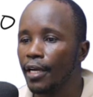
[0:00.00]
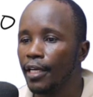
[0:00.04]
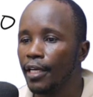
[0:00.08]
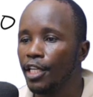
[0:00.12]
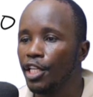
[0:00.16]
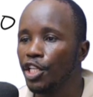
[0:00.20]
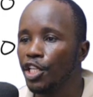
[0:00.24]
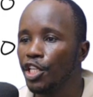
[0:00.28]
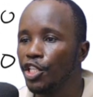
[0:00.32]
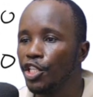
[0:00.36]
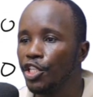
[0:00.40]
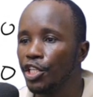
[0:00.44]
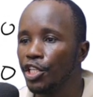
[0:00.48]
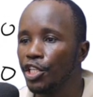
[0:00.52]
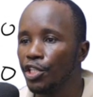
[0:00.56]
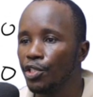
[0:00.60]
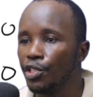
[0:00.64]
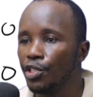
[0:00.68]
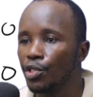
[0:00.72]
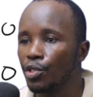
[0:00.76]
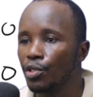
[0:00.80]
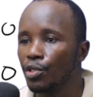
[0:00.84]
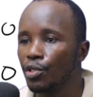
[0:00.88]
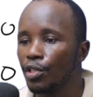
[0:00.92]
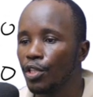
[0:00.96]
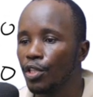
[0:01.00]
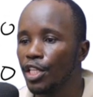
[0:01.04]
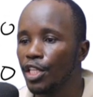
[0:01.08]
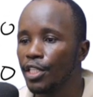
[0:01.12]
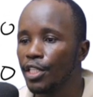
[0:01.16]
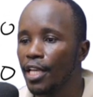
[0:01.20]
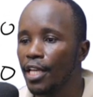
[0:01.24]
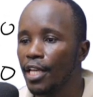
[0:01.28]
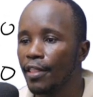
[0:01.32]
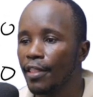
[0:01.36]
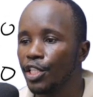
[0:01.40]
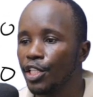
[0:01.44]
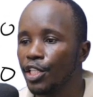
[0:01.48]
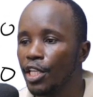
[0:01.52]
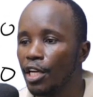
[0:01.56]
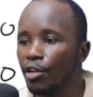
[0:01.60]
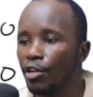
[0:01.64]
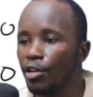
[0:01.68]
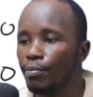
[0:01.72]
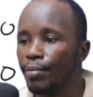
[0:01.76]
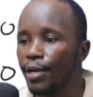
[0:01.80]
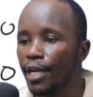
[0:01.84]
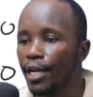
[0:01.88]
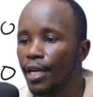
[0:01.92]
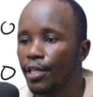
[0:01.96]
DJs. These are the shadow
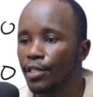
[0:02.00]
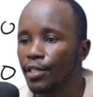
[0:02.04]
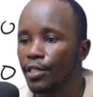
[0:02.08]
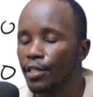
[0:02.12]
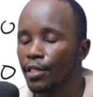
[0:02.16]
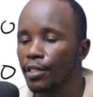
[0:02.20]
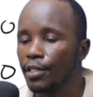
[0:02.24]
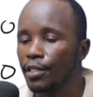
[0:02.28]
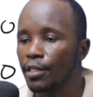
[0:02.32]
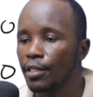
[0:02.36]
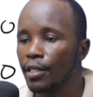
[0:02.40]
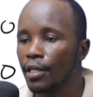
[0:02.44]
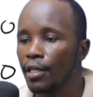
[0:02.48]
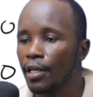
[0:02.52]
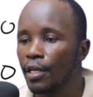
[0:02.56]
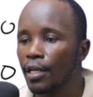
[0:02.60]
prices.